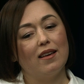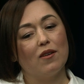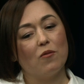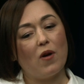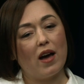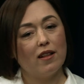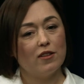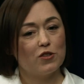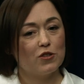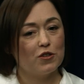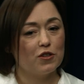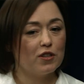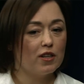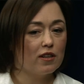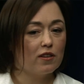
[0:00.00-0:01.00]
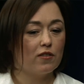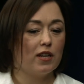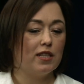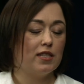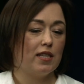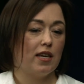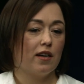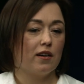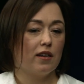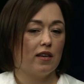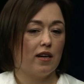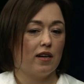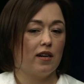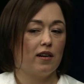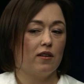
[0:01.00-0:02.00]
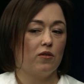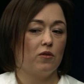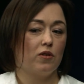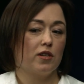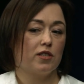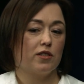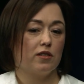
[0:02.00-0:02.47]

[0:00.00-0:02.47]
while certain criteria or